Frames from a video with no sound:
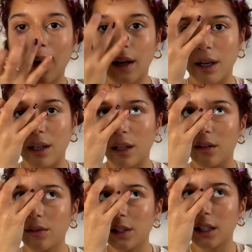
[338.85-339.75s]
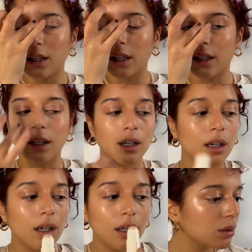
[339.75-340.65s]
I love looking like
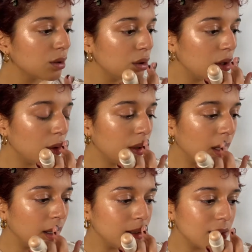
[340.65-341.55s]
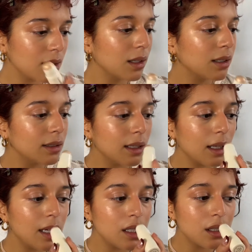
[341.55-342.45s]
a donut, like a
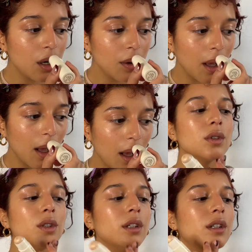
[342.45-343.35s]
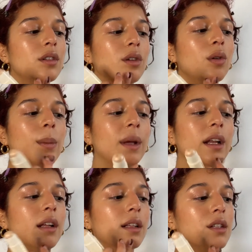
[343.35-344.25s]
glazed donut. And the
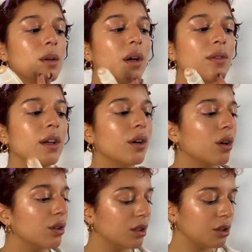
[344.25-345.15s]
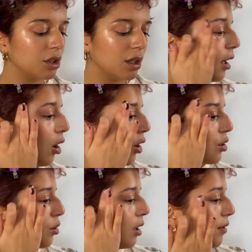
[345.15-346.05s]
remaining that's on my finger on the chin. It
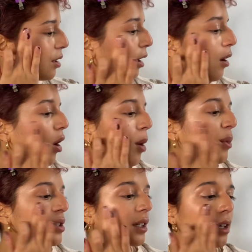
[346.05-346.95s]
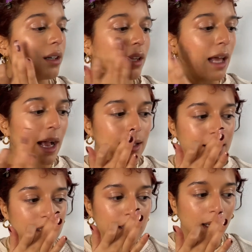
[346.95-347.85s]
also gives like almost like a glass
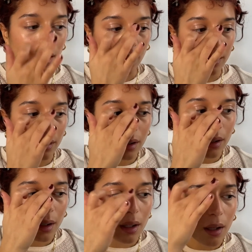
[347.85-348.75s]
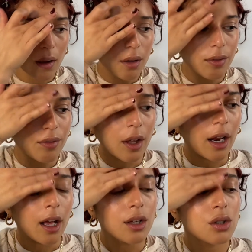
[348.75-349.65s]
skin
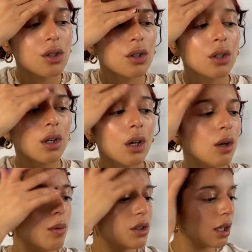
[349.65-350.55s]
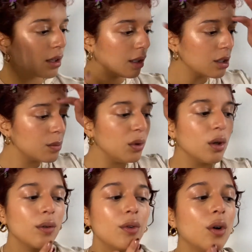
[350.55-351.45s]
finish, which I think is
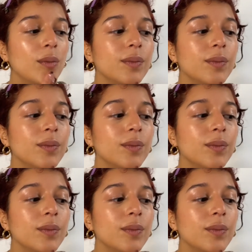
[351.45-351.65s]
beautiful.